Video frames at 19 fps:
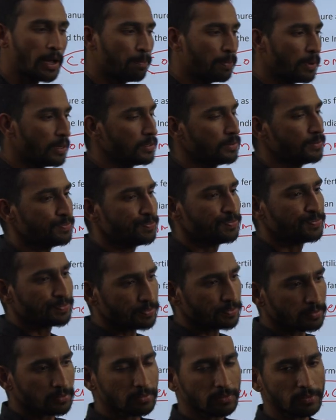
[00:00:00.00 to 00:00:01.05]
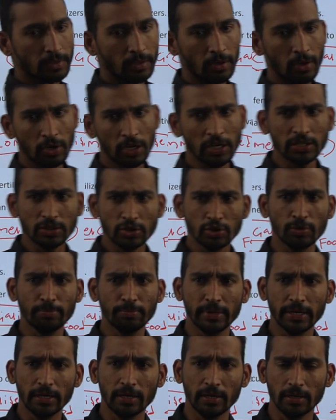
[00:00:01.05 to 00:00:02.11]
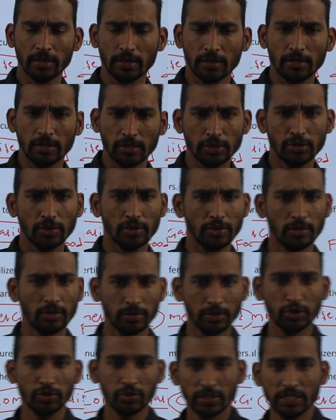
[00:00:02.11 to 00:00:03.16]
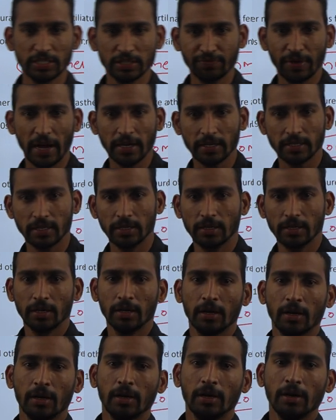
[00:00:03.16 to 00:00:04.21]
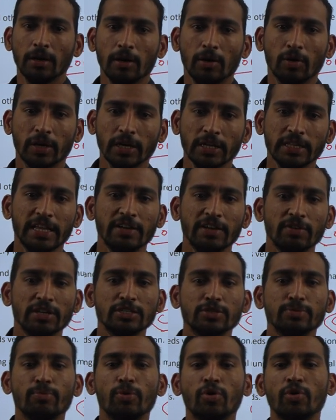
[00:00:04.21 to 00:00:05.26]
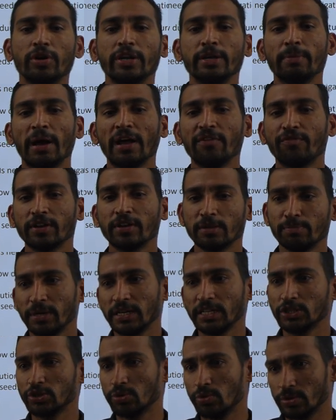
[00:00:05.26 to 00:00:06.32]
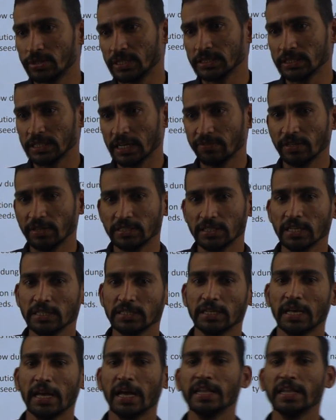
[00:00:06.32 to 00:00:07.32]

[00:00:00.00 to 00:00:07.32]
happened, okay, so due to this factor, okay, there was more demand for the British goods and services